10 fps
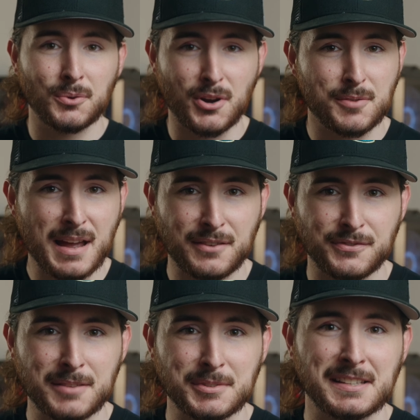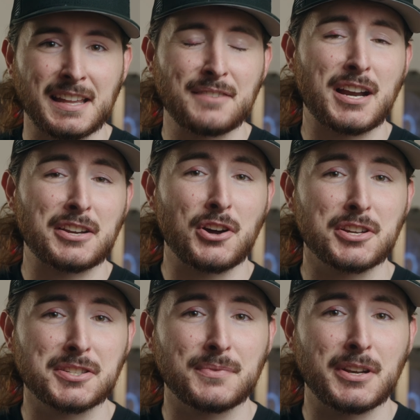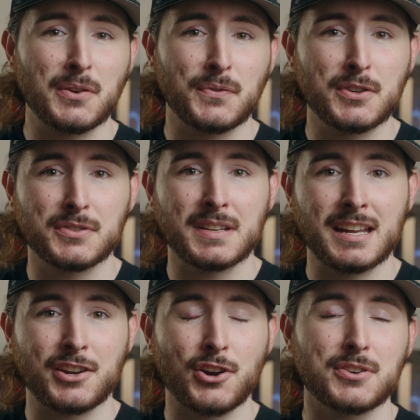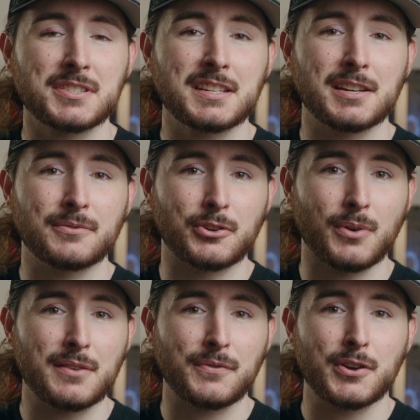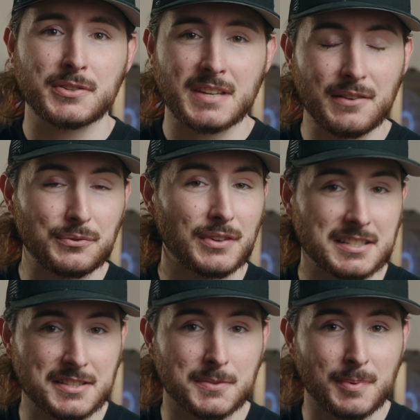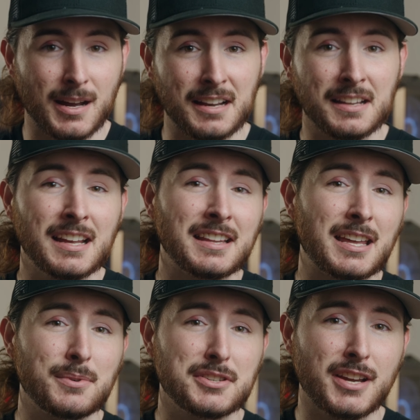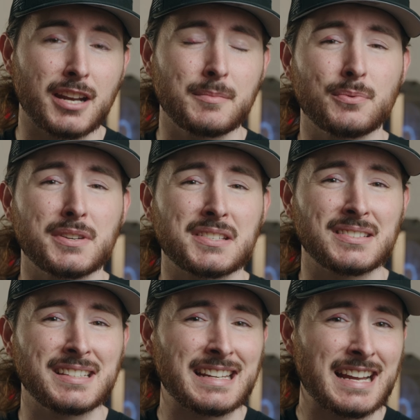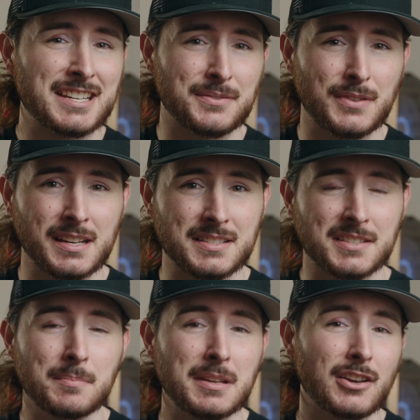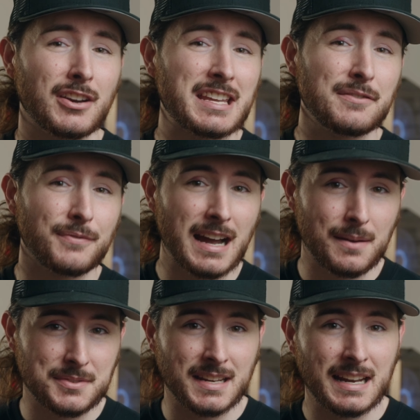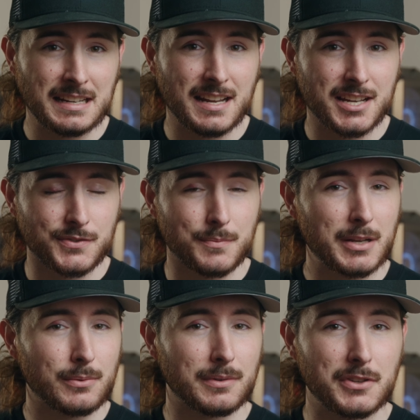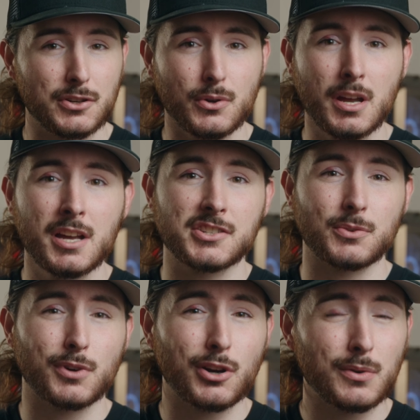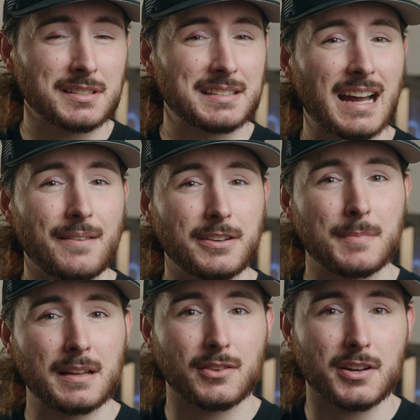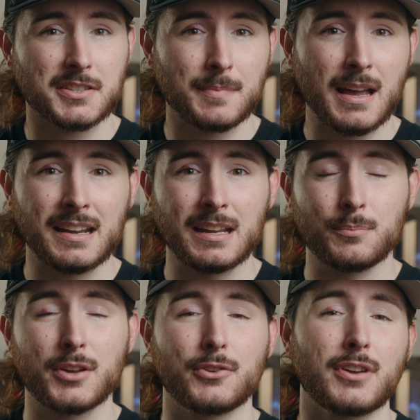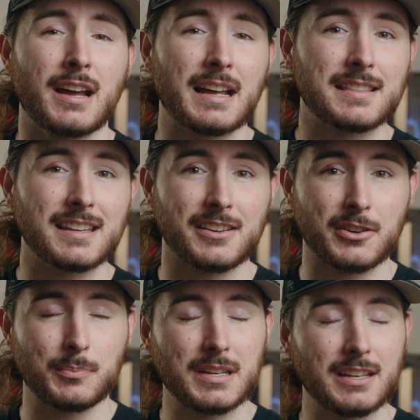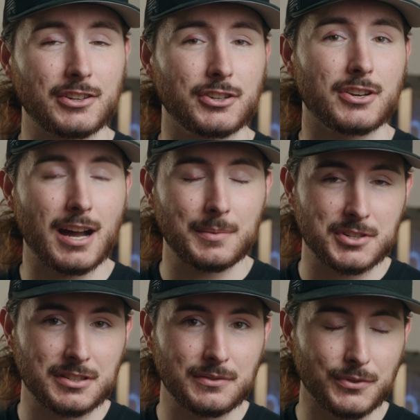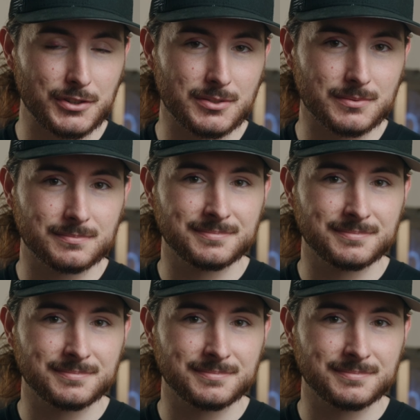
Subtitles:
Welcome back, family. I've got an awesome video for you today, courtesy of the great folks at Flexispot. They reached out to me recently and asked if they could send me their E5 Standing Desk for me to review. So we're going to dive into my thoughts about it and whether or not I think it could be a good option for you.